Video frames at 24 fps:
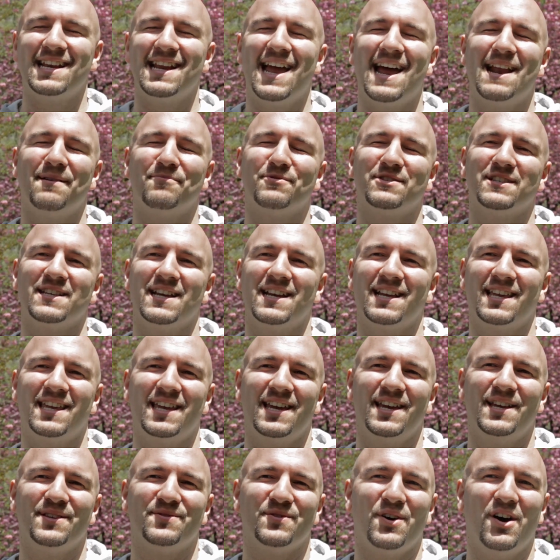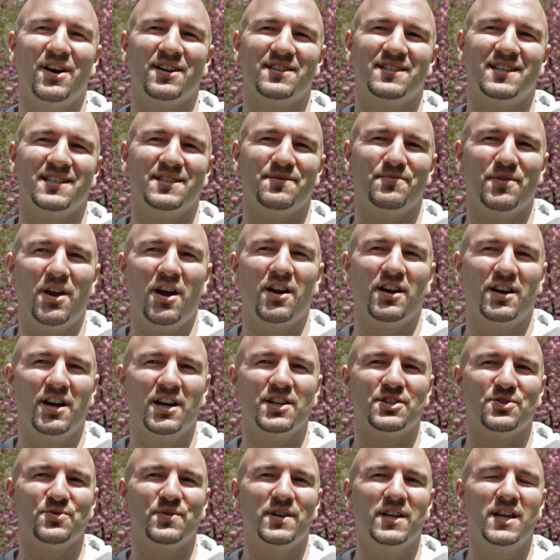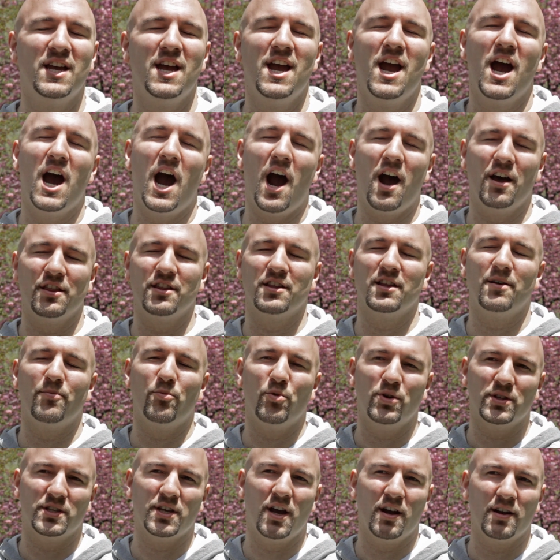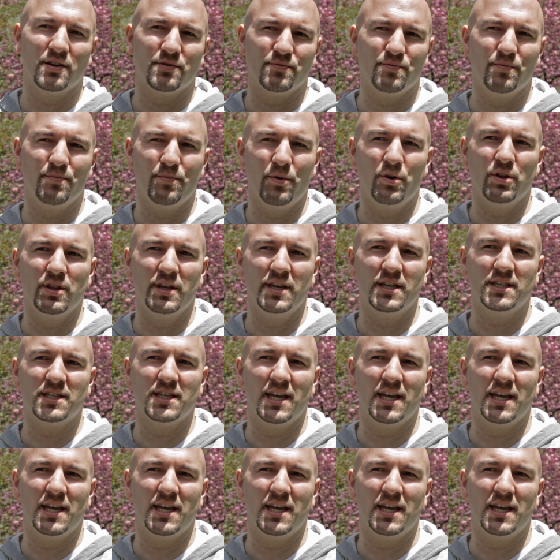to 90% of kids with autism in our country are the #1 targets for bullies,